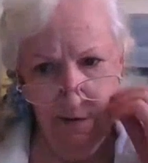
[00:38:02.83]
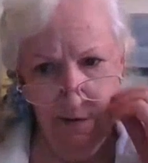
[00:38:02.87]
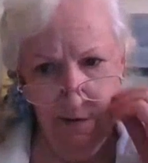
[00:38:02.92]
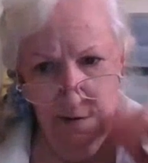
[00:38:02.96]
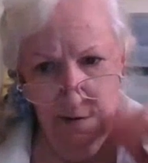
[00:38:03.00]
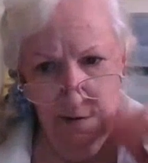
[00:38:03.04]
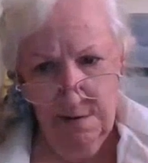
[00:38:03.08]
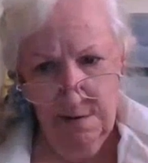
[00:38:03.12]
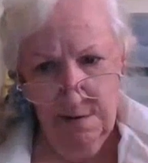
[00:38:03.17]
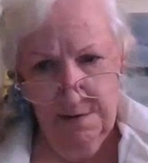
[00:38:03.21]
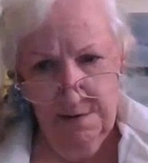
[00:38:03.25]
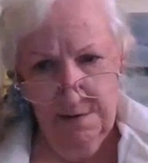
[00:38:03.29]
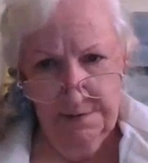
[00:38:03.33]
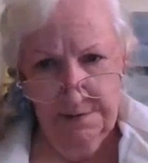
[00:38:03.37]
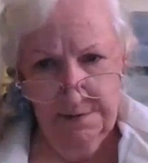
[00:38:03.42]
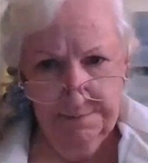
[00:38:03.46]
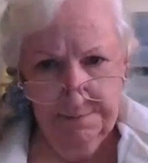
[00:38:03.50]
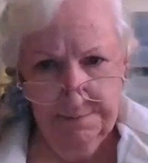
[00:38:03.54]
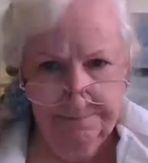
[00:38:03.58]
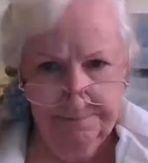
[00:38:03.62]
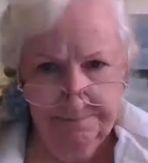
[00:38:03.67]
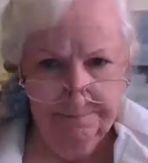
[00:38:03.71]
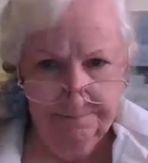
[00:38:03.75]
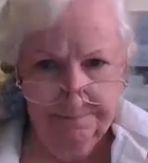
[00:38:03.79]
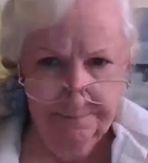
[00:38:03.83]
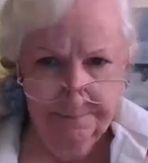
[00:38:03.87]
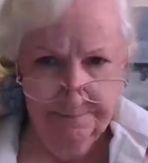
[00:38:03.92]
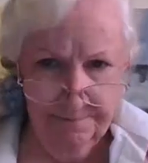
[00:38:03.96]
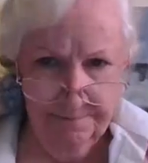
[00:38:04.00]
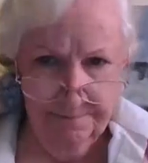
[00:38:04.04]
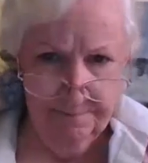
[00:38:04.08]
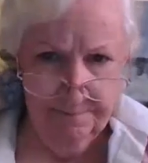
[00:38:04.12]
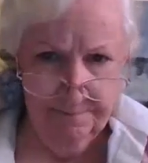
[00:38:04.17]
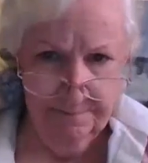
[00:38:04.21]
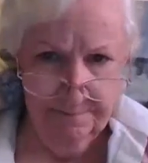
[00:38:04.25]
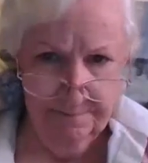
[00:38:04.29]

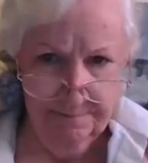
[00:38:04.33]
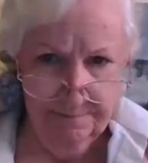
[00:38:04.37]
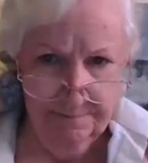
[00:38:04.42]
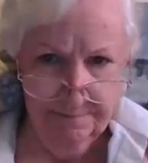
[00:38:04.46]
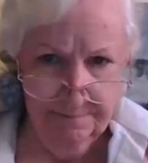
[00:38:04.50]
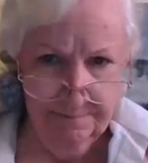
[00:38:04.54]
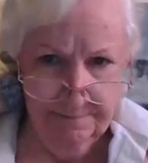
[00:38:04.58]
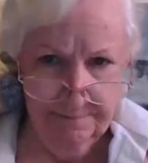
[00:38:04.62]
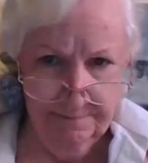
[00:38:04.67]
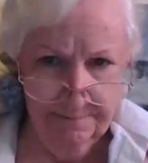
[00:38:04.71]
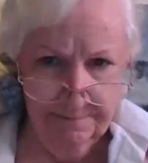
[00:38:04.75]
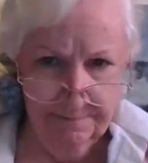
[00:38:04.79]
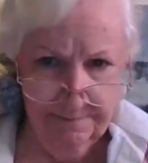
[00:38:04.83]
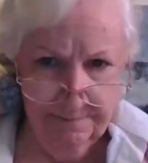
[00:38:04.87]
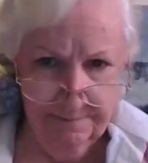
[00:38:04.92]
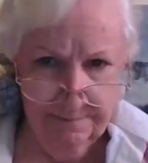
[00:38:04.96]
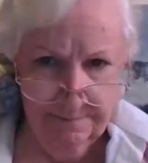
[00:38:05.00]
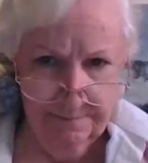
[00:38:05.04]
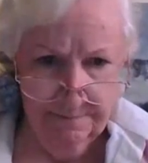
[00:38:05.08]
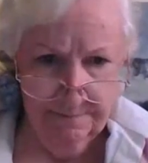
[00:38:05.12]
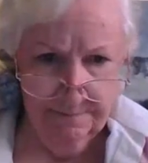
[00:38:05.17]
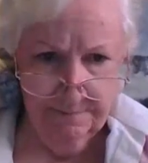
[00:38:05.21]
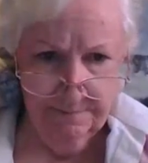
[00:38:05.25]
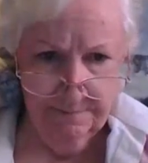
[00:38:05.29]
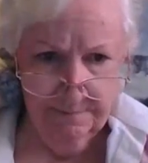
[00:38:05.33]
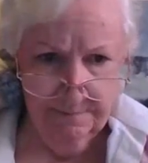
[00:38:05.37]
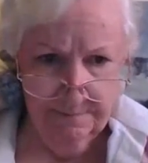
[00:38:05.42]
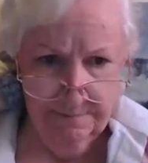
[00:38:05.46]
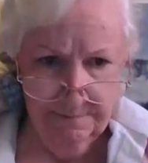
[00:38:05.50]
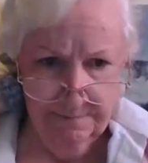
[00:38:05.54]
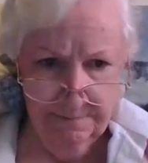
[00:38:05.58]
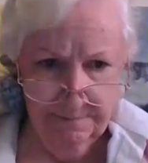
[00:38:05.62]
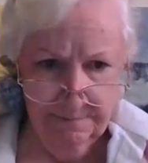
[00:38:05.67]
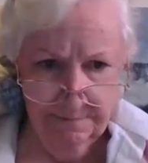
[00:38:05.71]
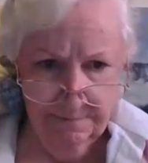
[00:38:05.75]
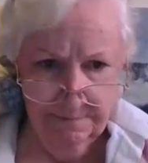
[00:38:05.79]

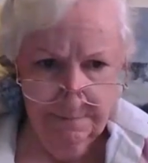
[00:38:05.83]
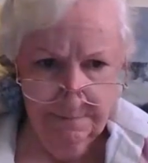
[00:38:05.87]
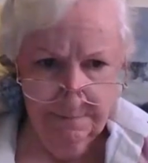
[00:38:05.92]
(not speaking)